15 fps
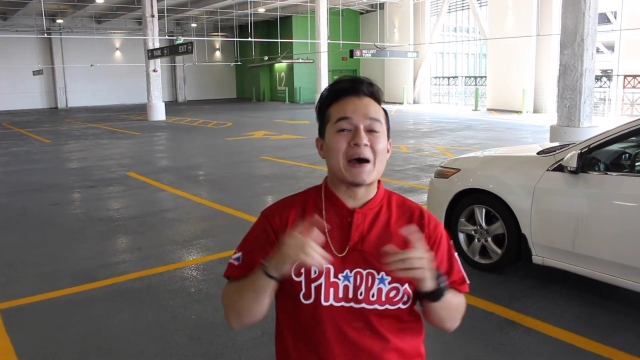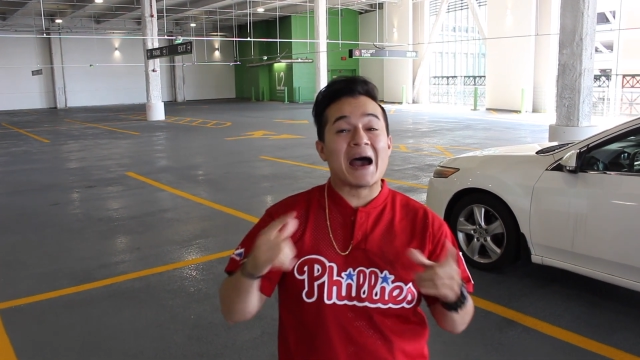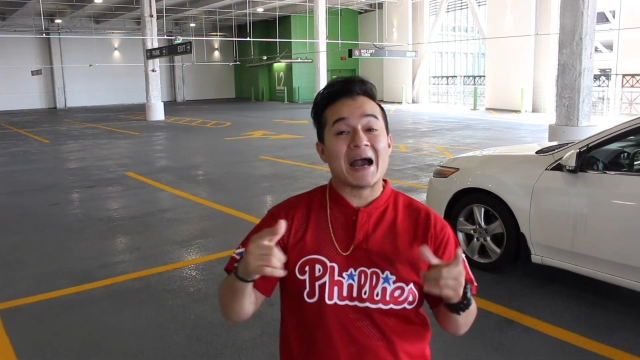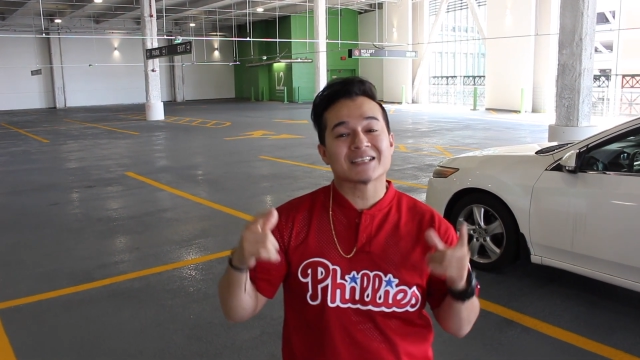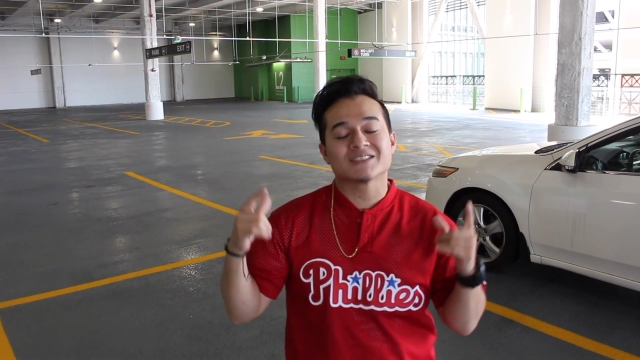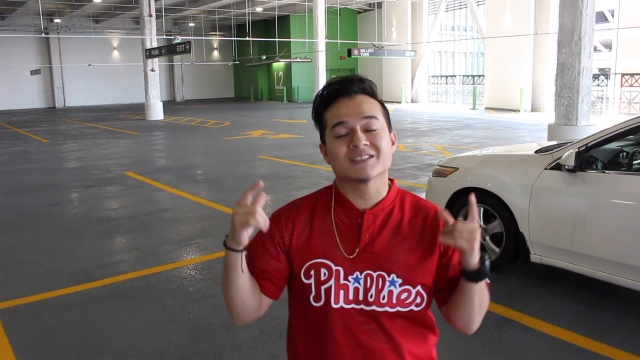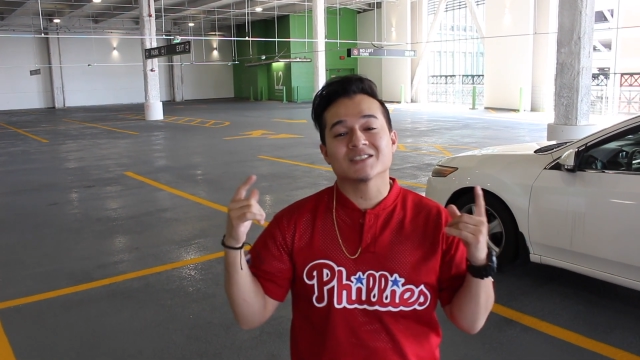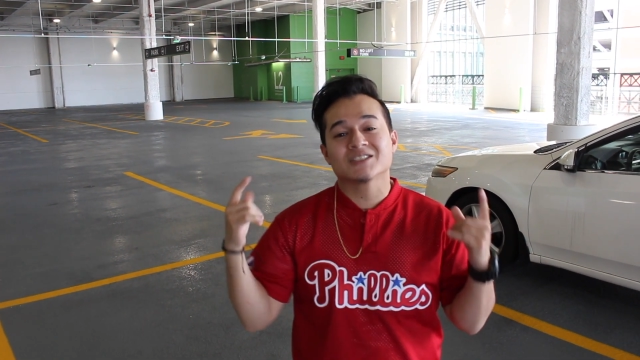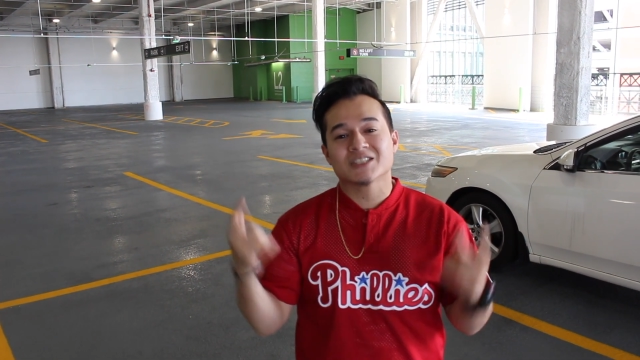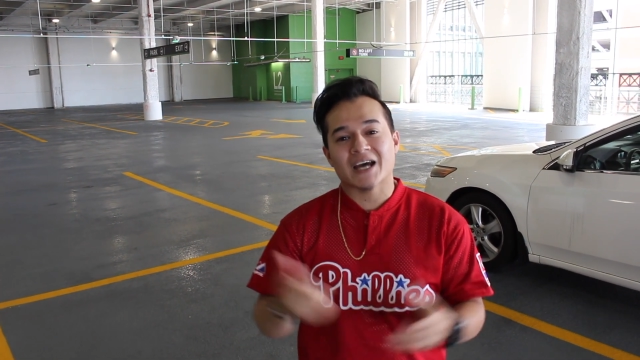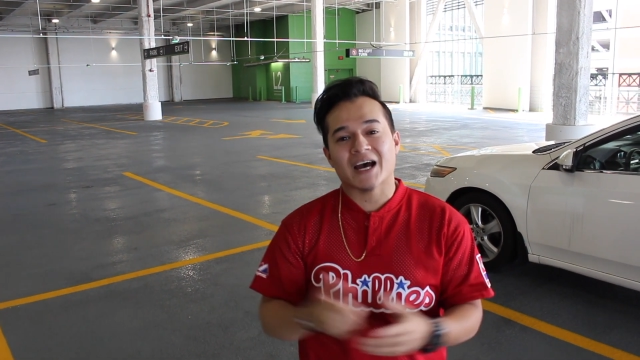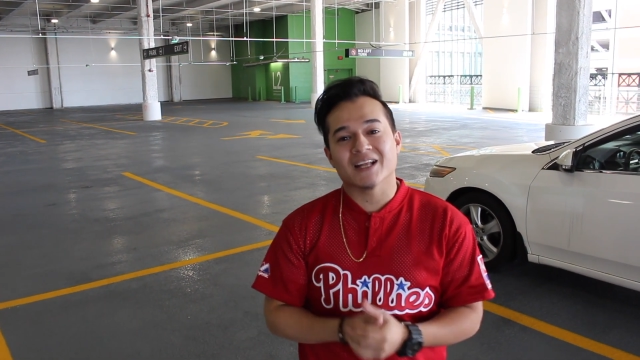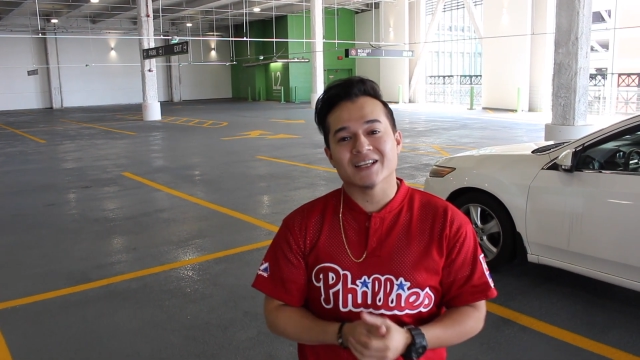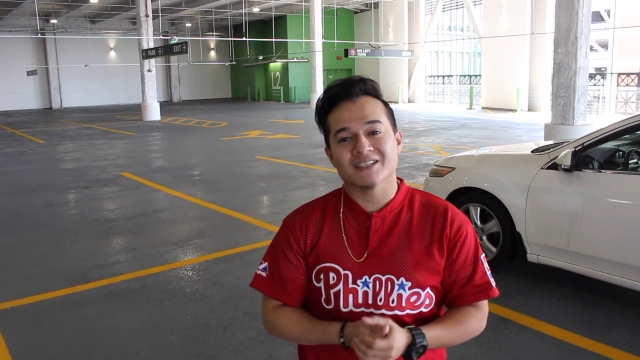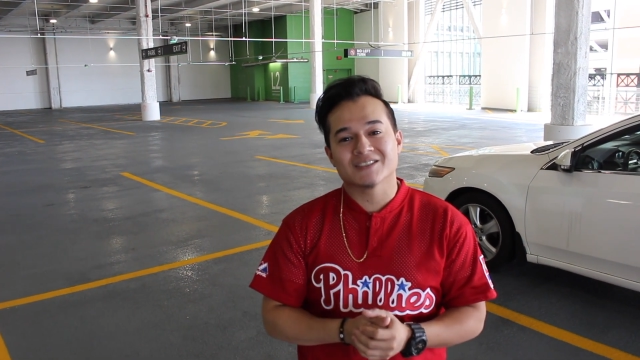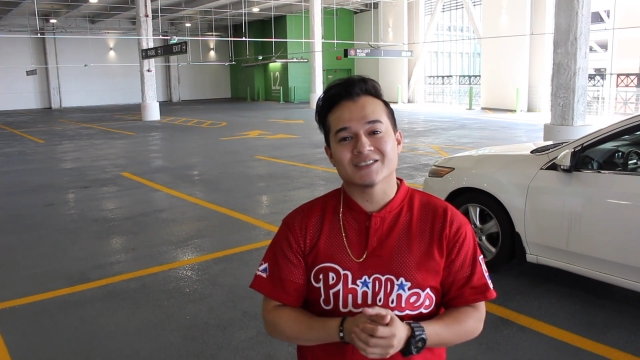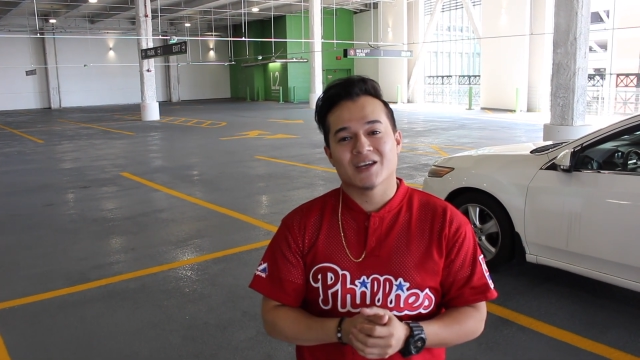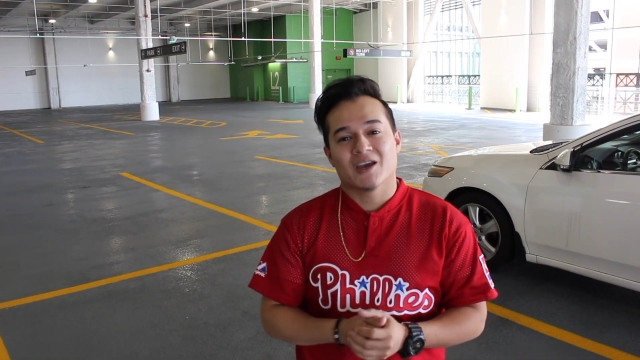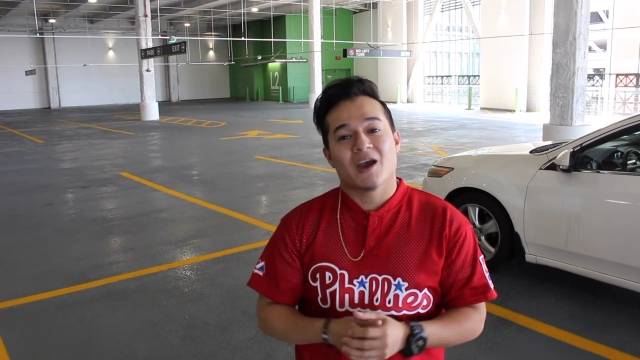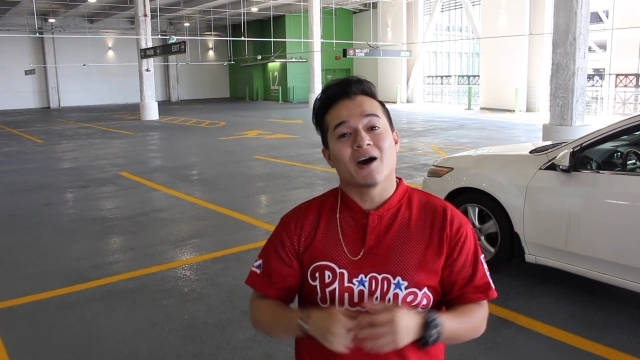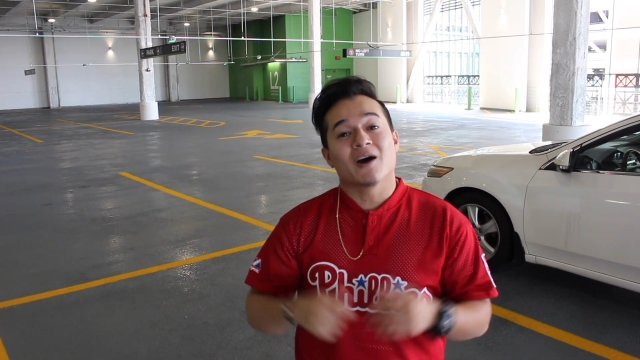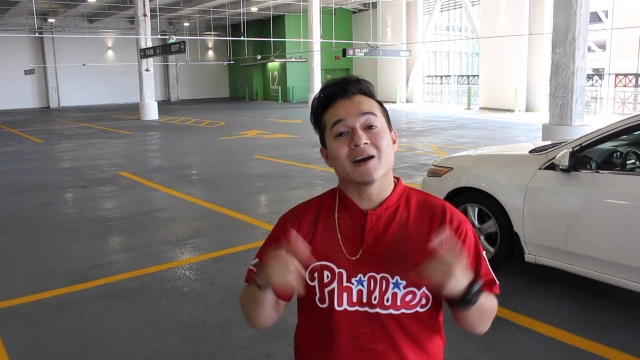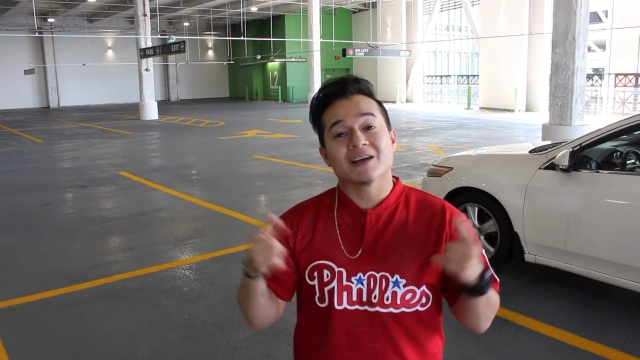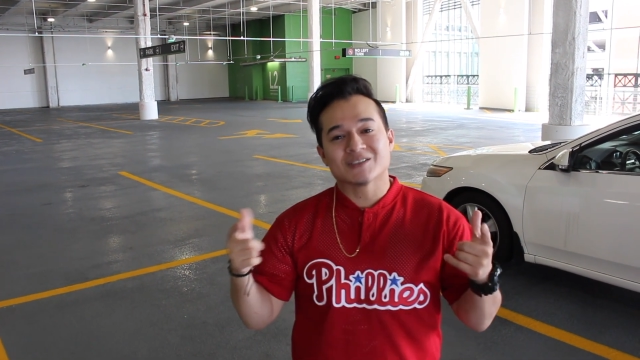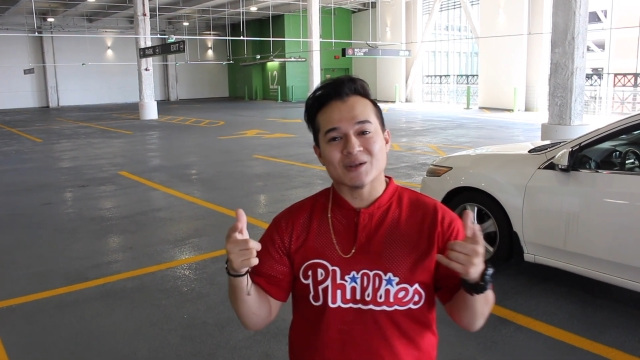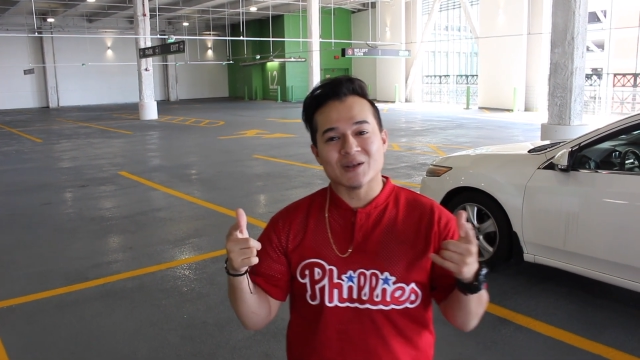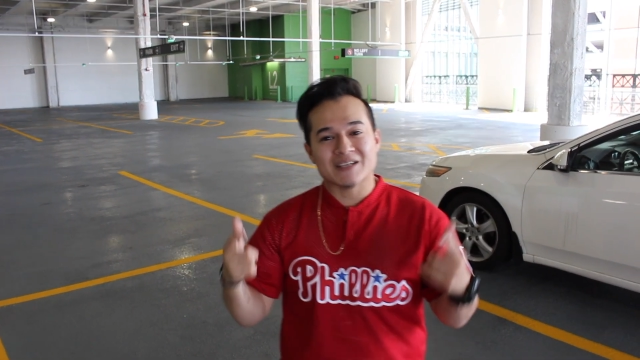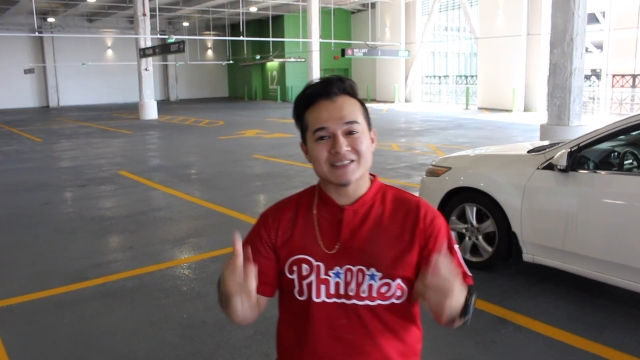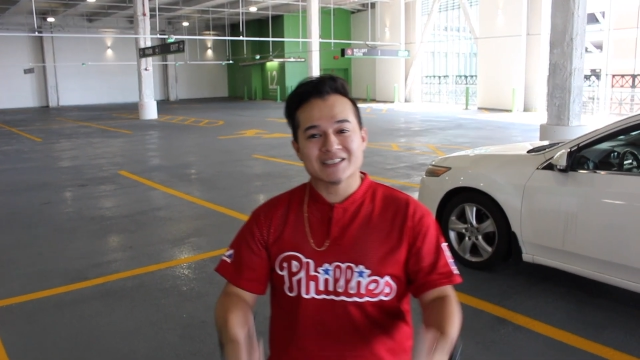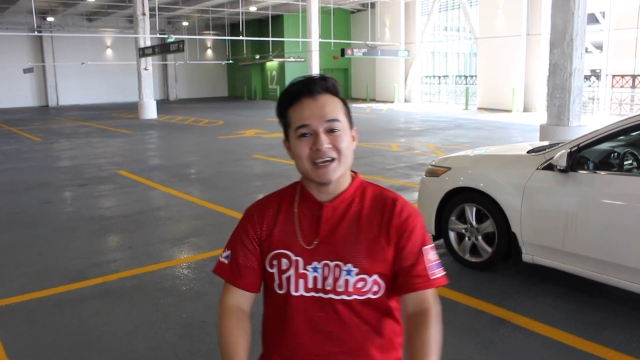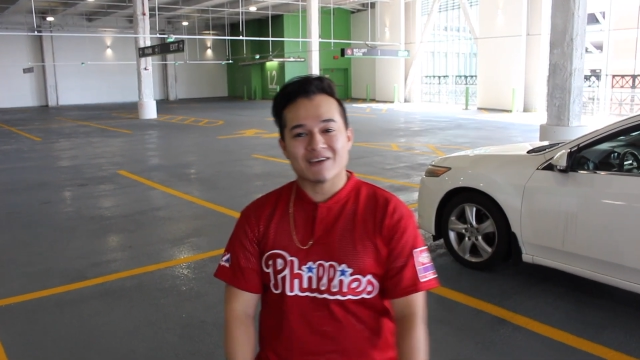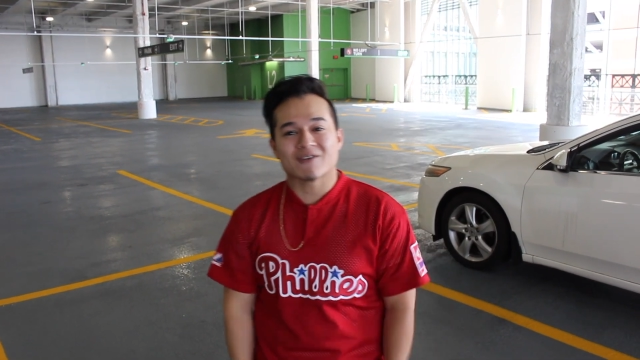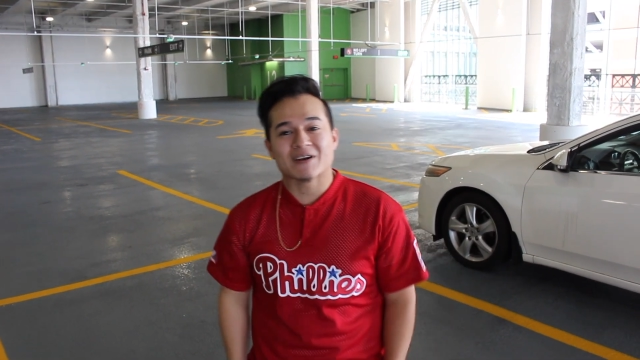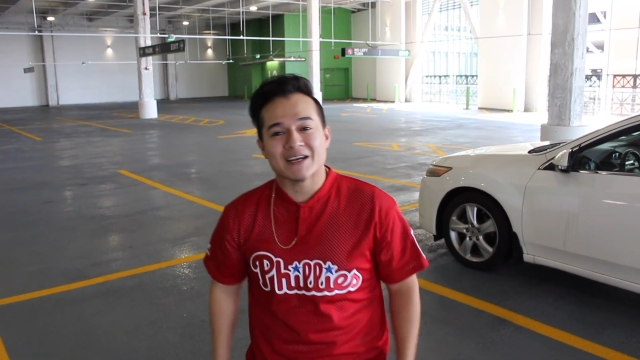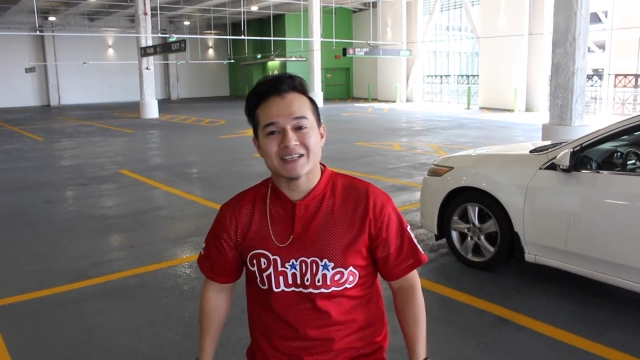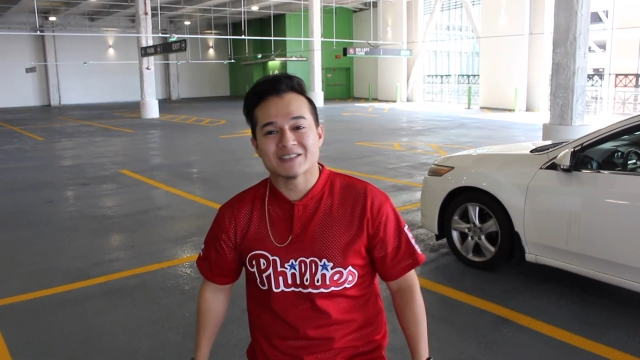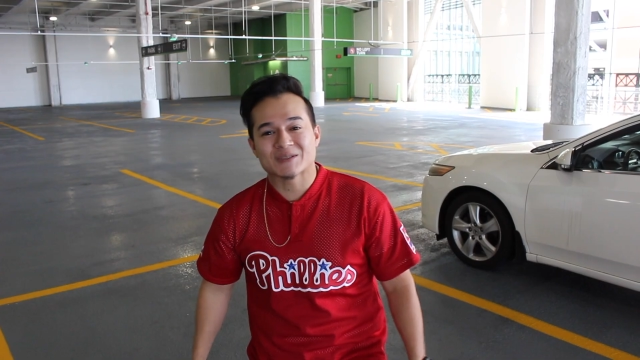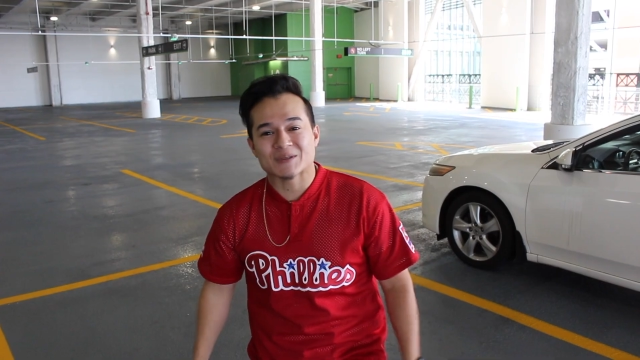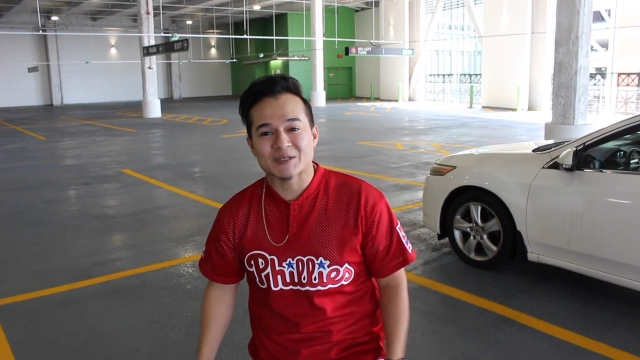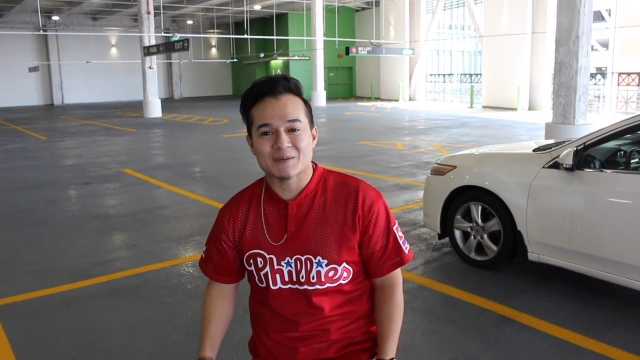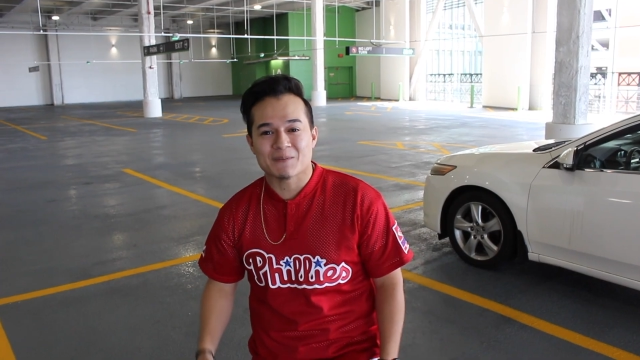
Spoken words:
Pacsun challenge. All right, so let's get right into